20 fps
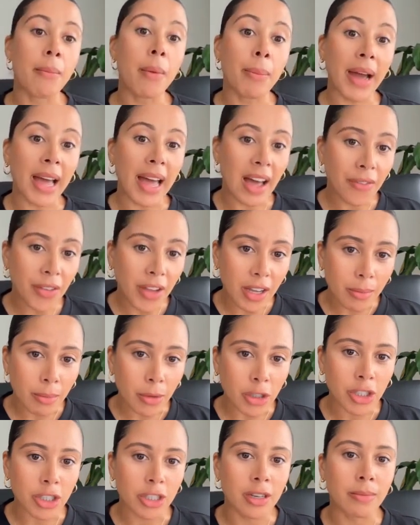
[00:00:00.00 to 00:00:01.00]
by having a
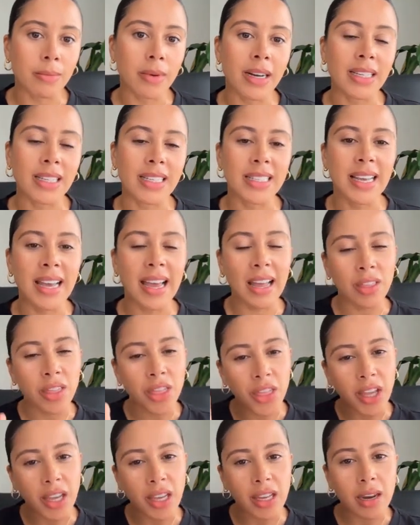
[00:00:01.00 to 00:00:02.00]
modular mindset and
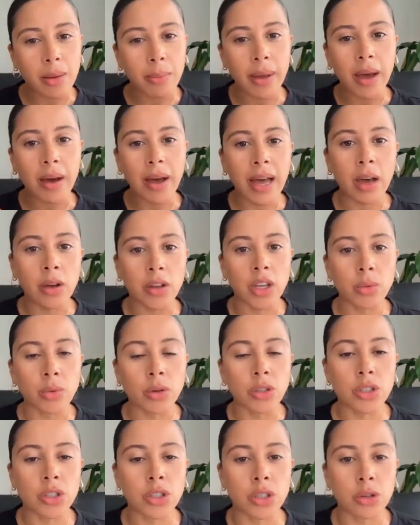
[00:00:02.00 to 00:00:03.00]
thinking about how you
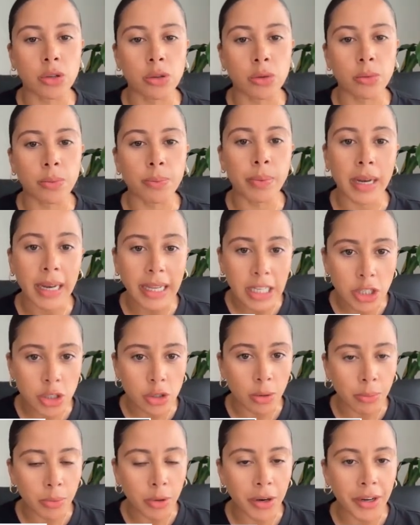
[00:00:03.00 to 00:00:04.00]
want to place
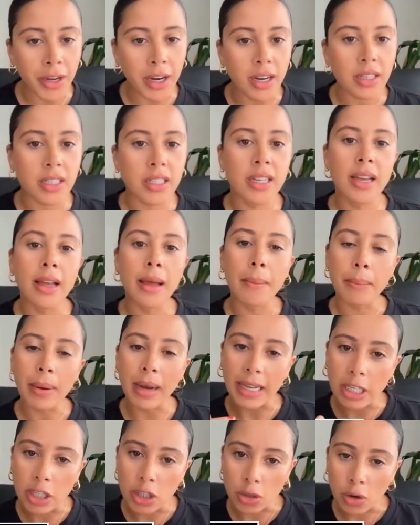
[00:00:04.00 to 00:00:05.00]
your product,
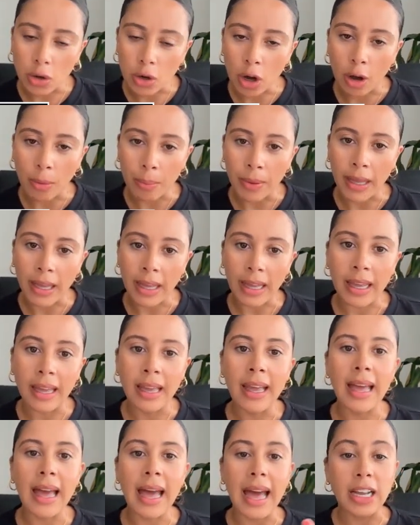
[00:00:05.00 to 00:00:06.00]
place your copy,
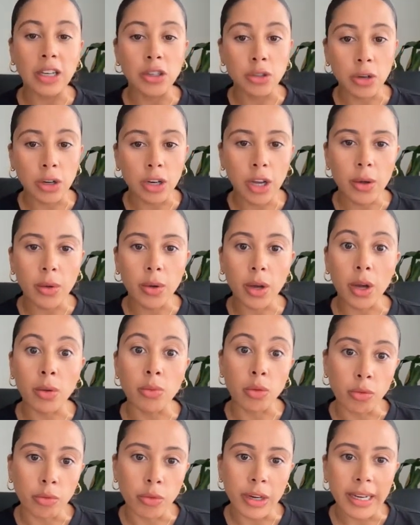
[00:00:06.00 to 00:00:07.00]
and your logo
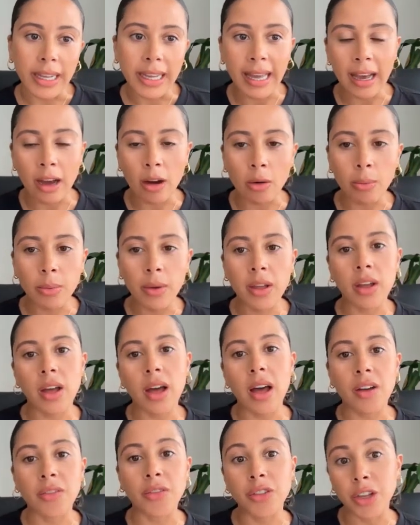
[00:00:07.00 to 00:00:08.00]
will really help
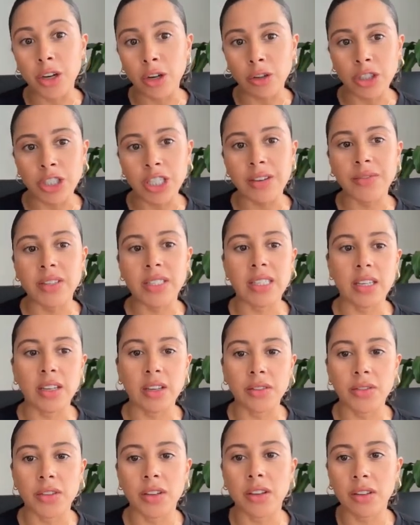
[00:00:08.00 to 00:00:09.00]
for the longevity
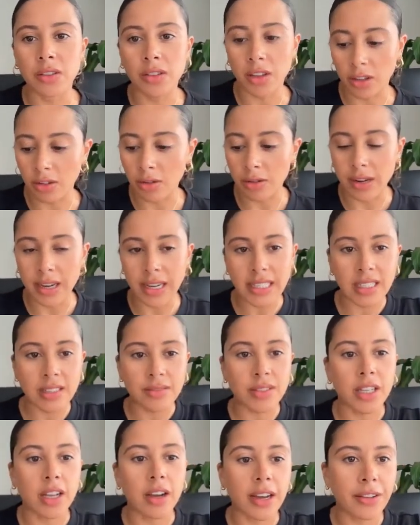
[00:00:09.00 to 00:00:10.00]
of the
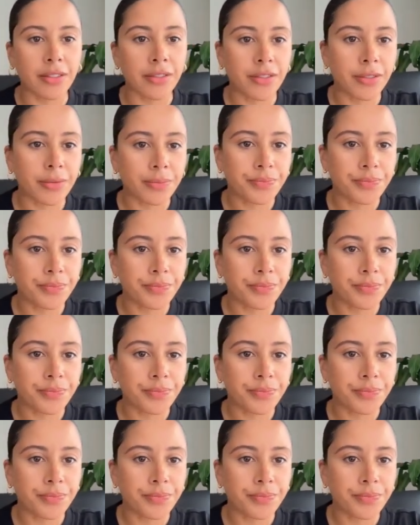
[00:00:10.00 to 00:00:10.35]
creative's life.